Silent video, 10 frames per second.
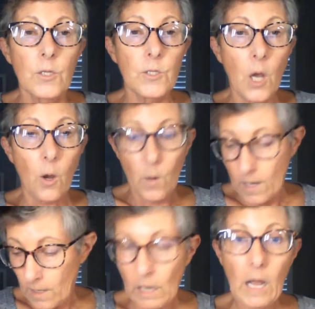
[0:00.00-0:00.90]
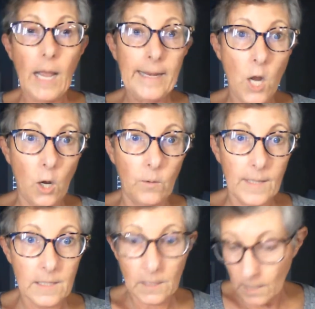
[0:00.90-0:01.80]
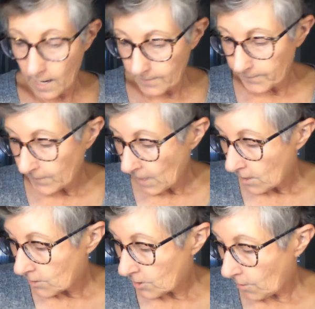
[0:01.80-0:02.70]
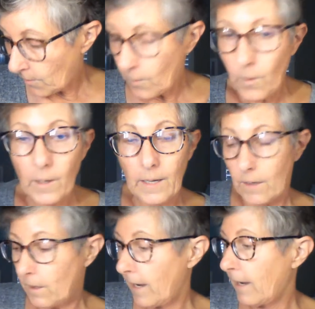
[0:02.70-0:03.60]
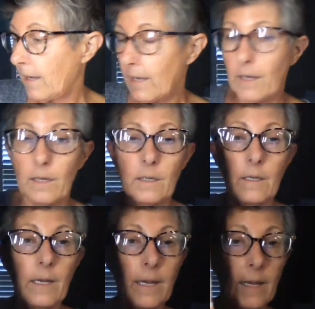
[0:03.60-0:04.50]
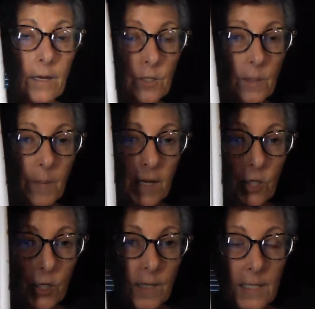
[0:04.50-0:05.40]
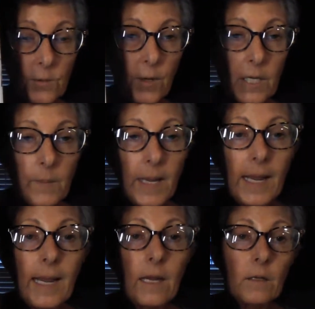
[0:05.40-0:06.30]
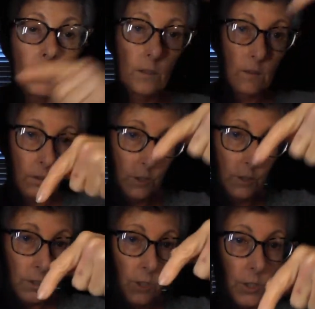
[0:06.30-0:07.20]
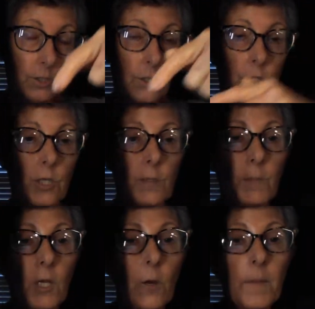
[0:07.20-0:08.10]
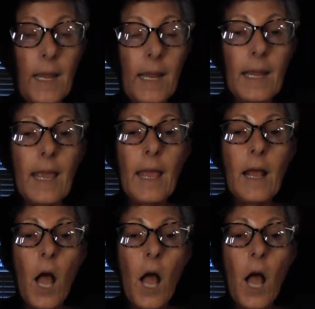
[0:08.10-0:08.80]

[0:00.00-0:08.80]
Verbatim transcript: So I know that's a lot. So here's the picture that's going to be just below me.